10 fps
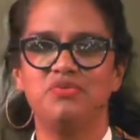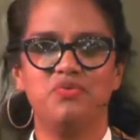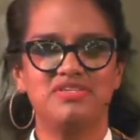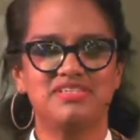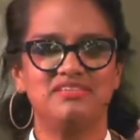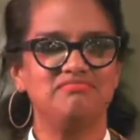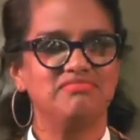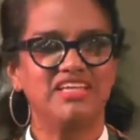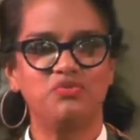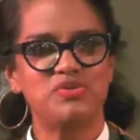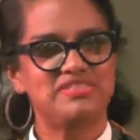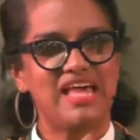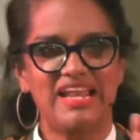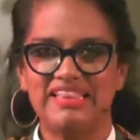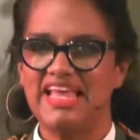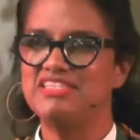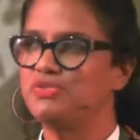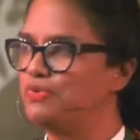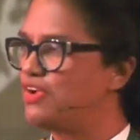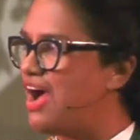It was not a
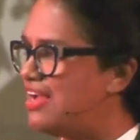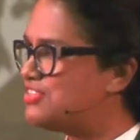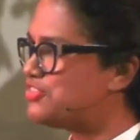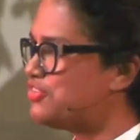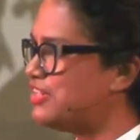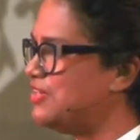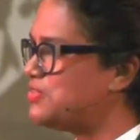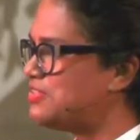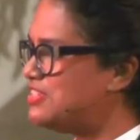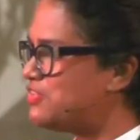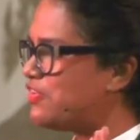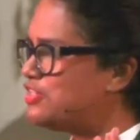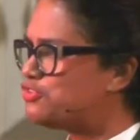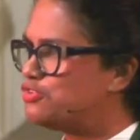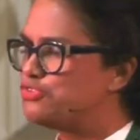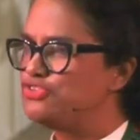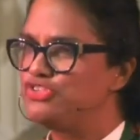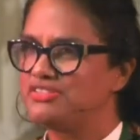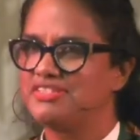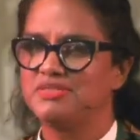danceable concert. He's a very social
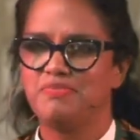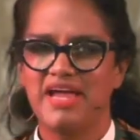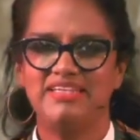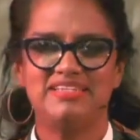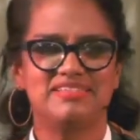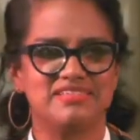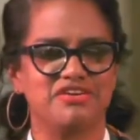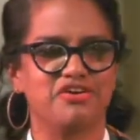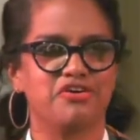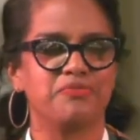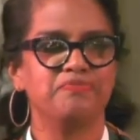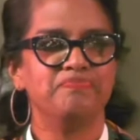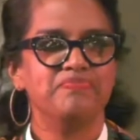justice-minded singer.